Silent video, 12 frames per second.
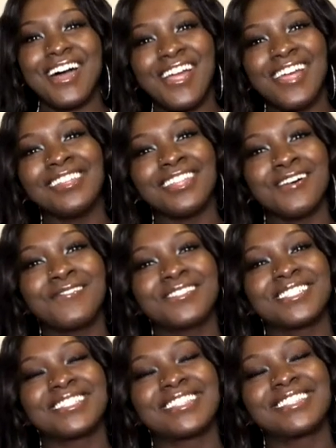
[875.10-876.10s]
All right,
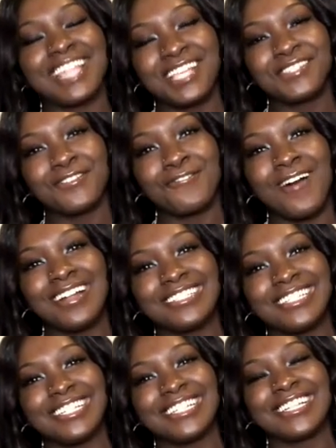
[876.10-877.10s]
loves, thanks for
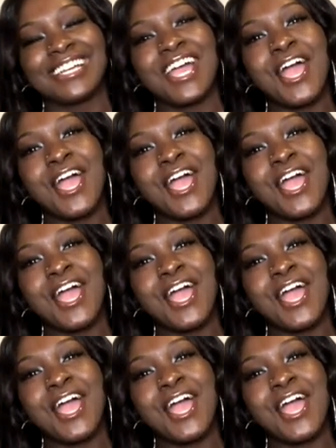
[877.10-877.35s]
watching.